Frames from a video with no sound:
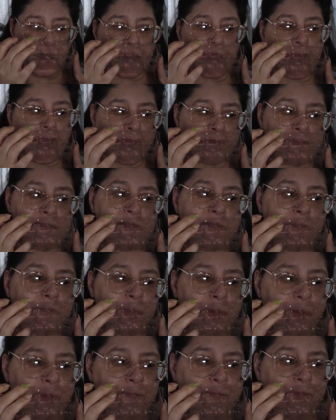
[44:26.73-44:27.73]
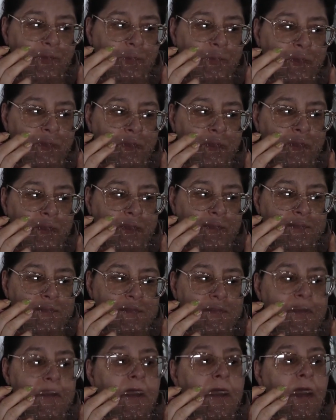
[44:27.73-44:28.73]
Again, some perfumey
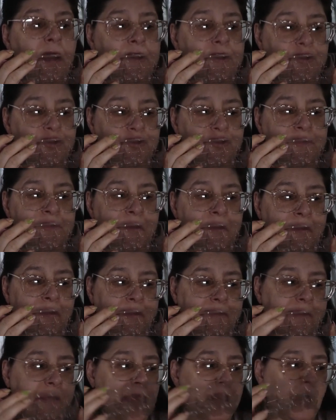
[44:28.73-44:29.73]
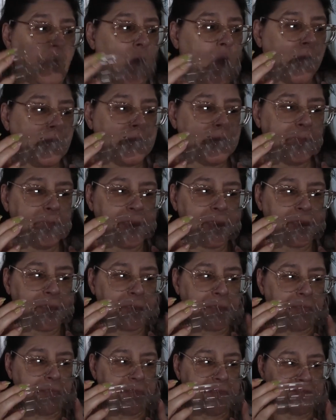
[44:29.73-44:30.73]
this. I do smell like that holly
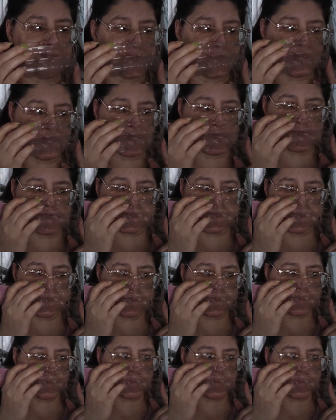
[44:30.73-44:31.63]
berry business.